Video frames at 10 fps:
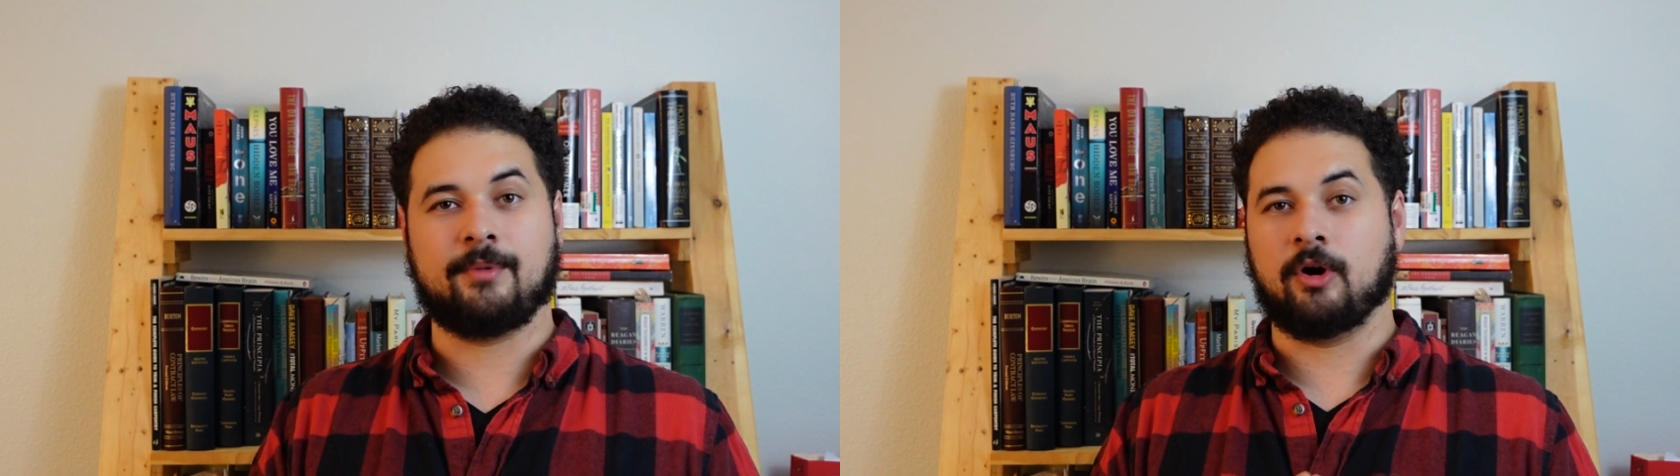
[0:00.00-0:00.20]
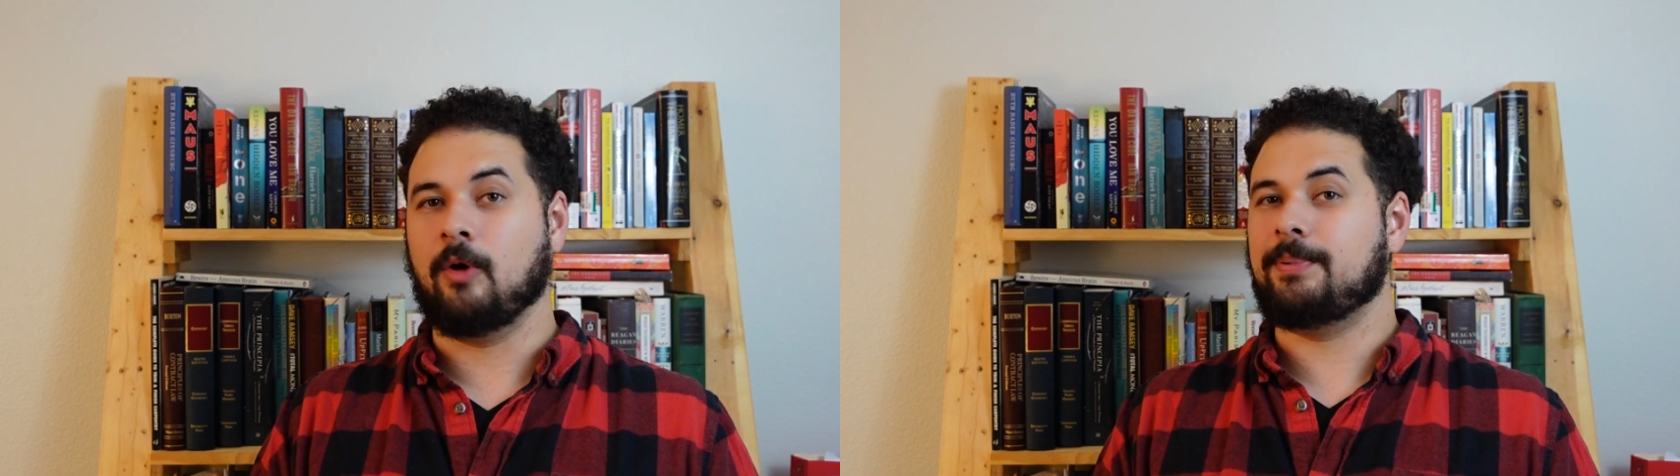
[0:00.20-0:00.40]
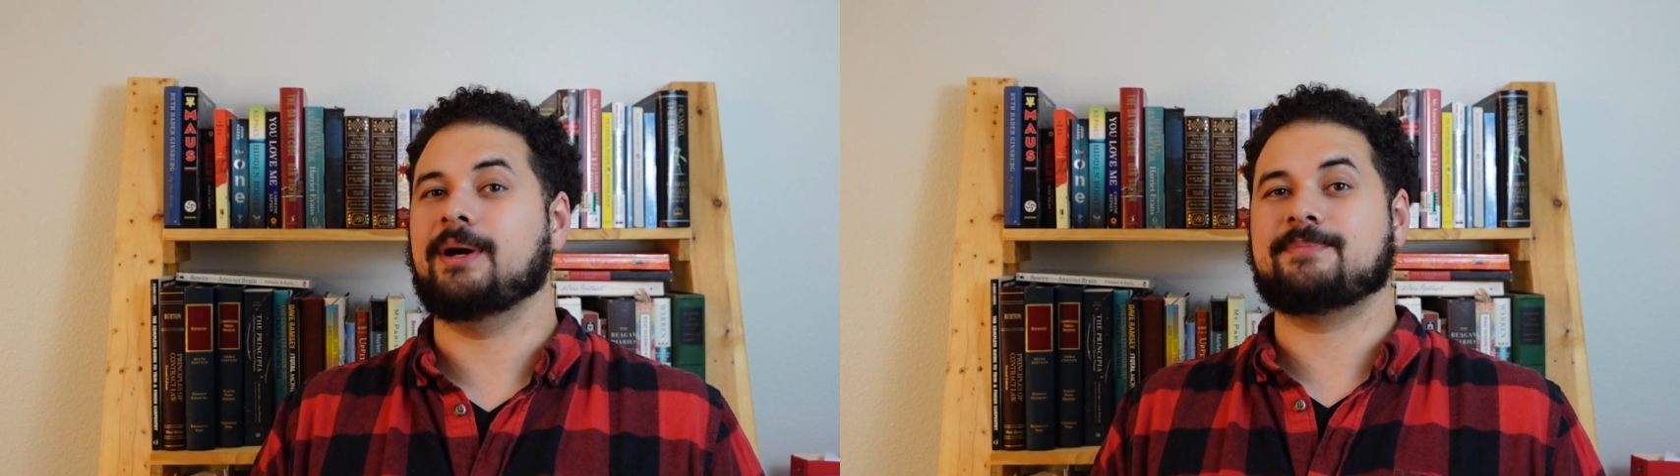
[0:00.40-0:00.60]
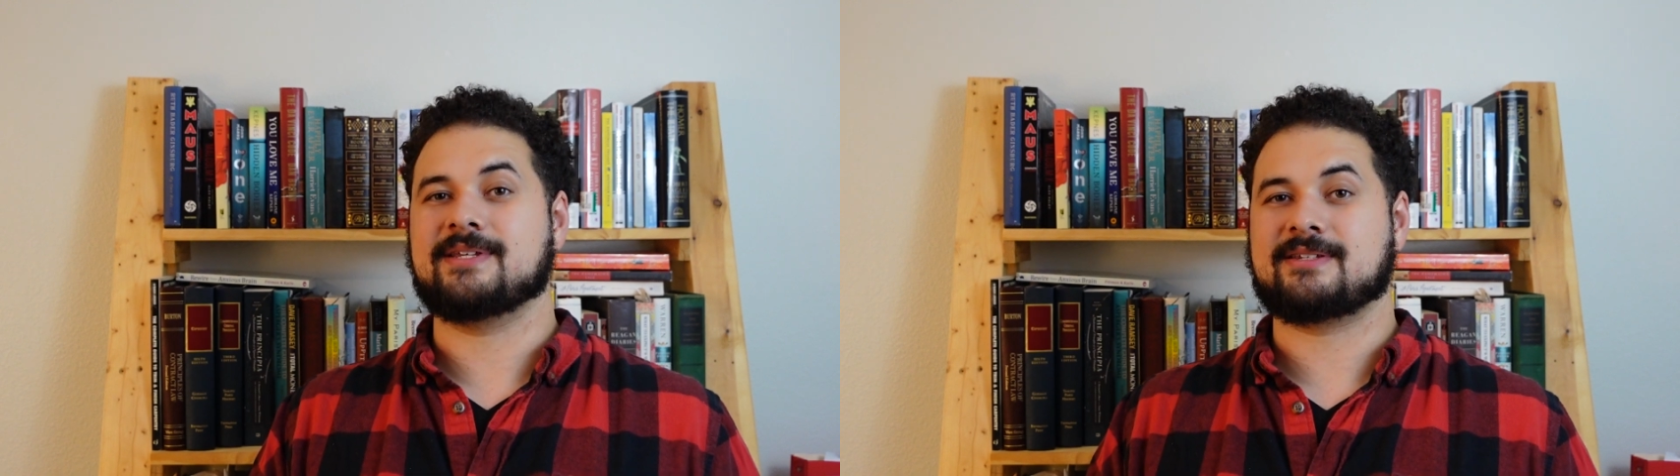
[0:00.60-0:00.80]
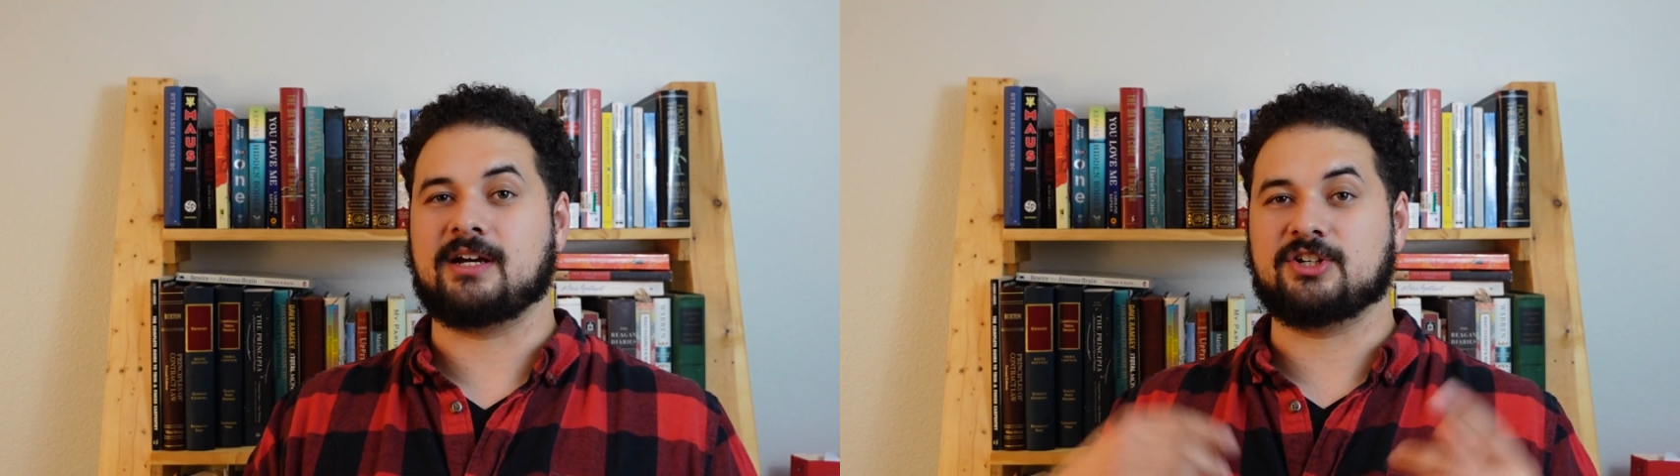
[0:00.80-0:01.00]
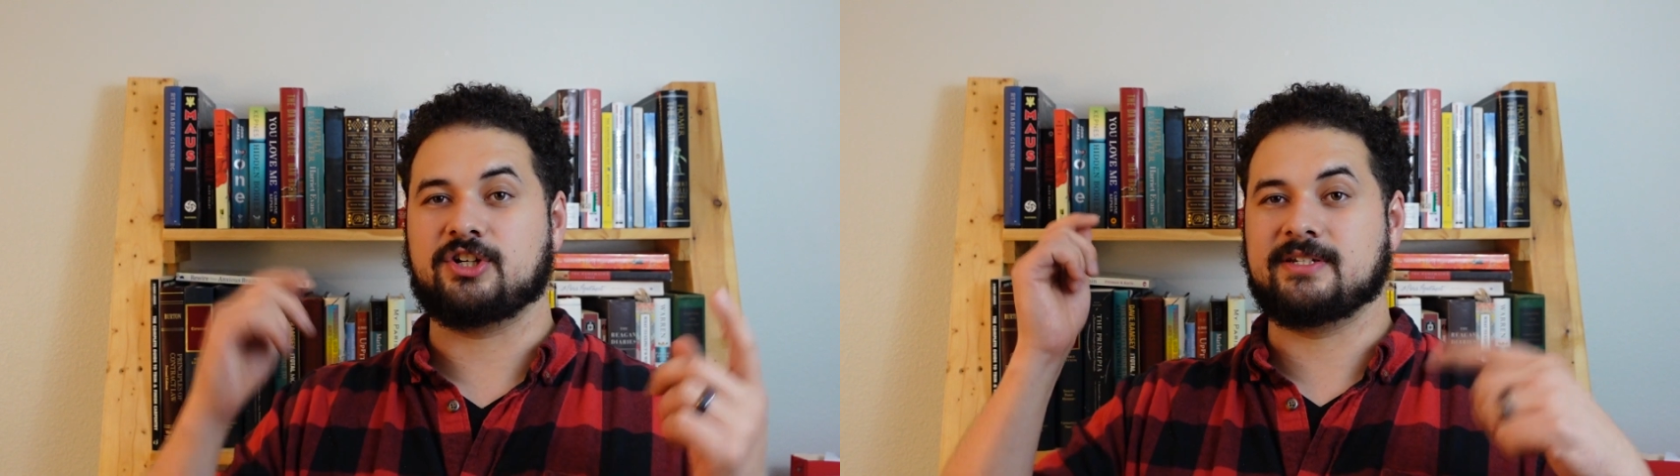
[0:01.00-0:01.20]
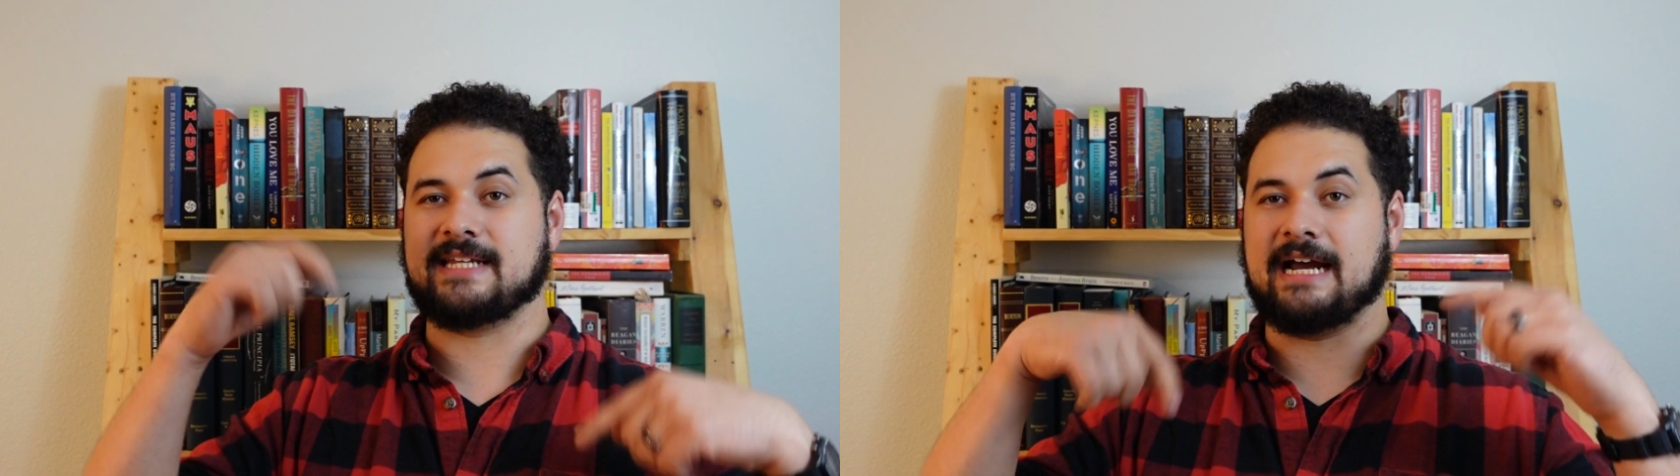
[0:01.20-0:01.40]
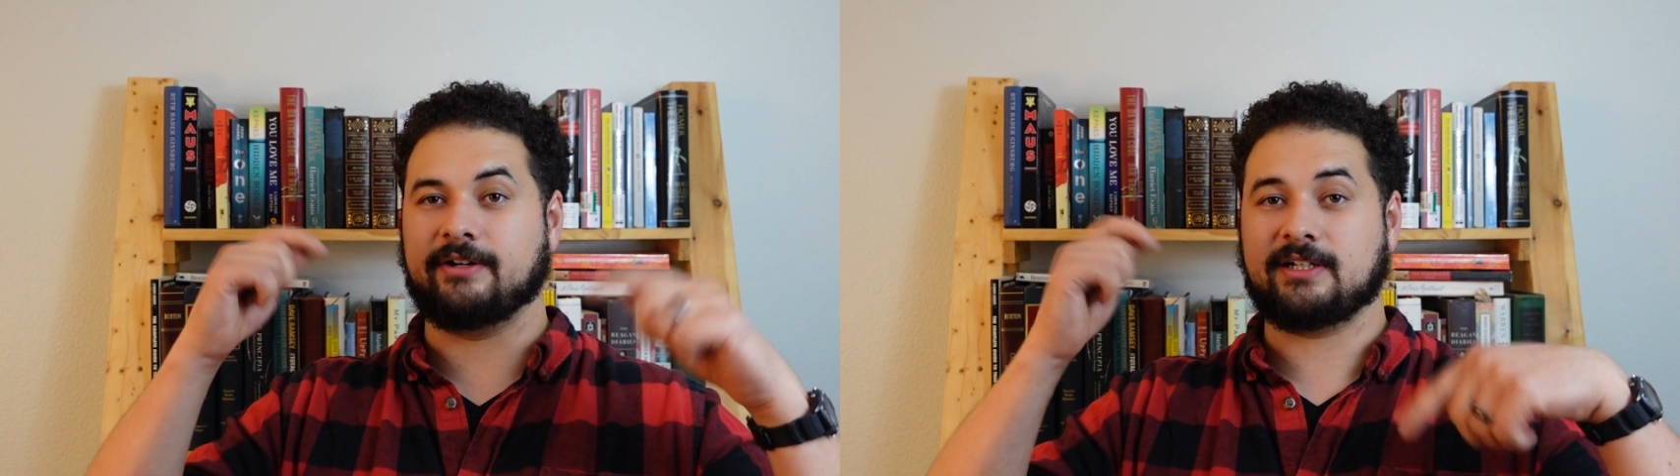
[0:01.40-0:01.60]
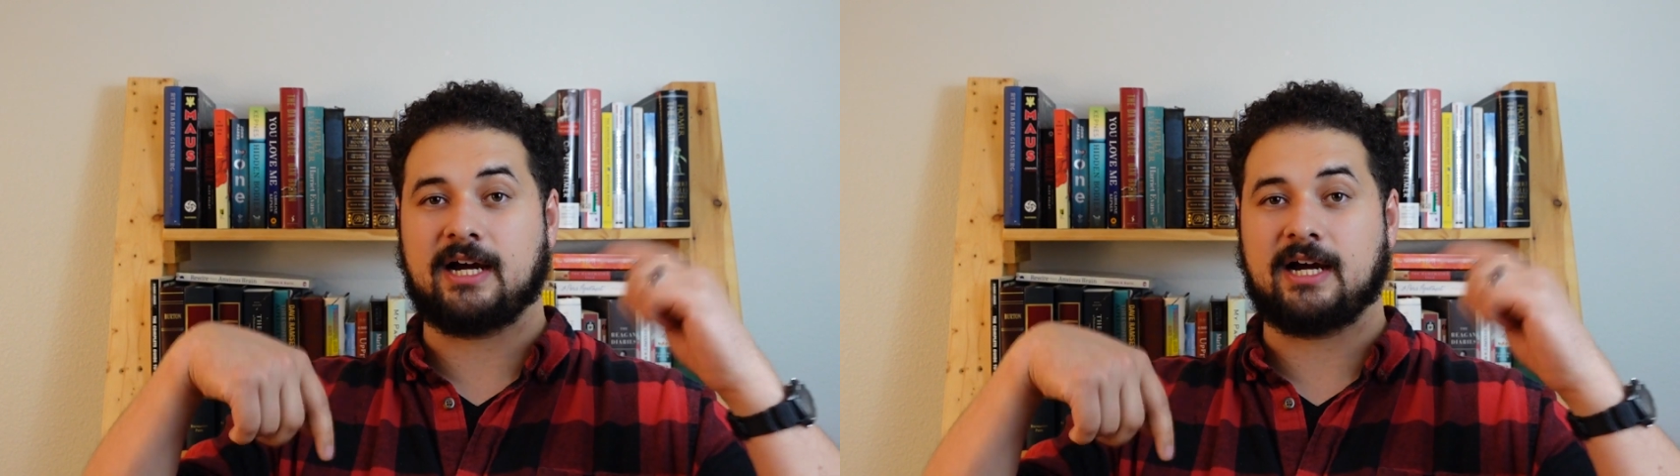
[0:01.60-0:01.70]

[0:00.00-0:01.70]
or open up discussion down in